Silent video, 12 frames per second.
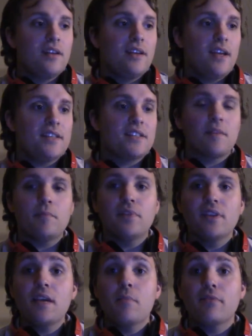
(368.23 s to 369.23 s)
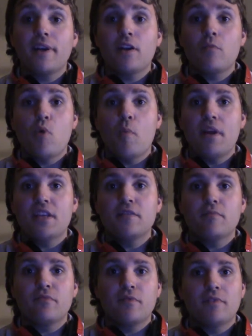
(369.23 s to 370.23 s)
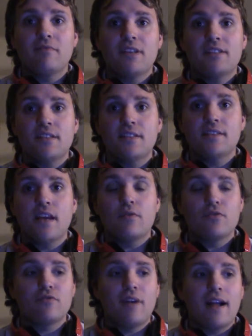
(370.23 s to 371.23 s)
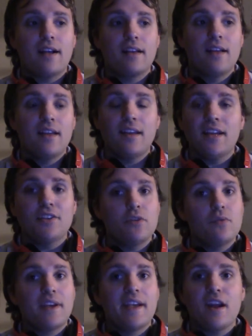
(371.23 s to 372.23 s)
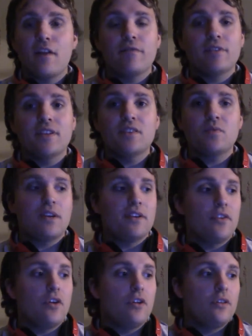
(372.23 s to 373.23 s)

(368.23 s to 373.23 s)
It's a complete break of momentum from the rest of the soundtrack. I don't care for this one at all.